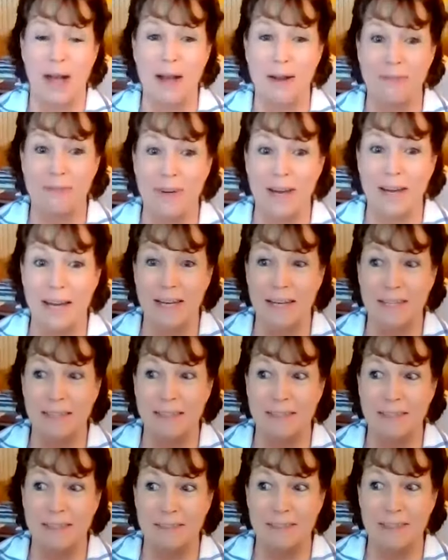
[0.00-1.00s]
of a
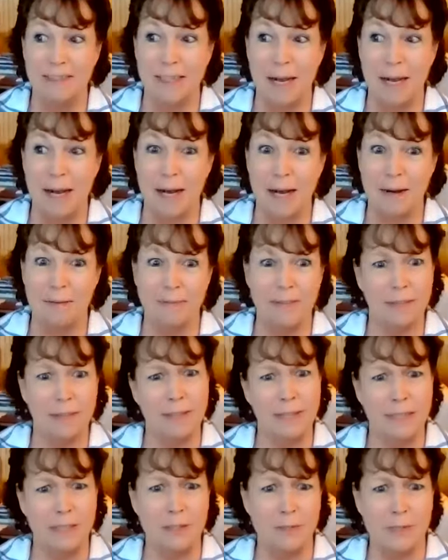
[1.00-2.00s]

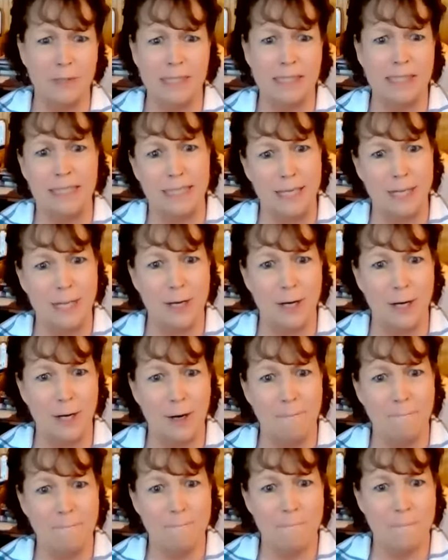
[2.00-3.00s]
very interesting
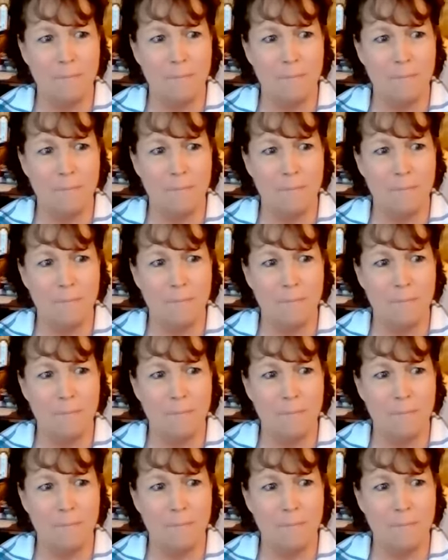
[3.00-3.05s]
year,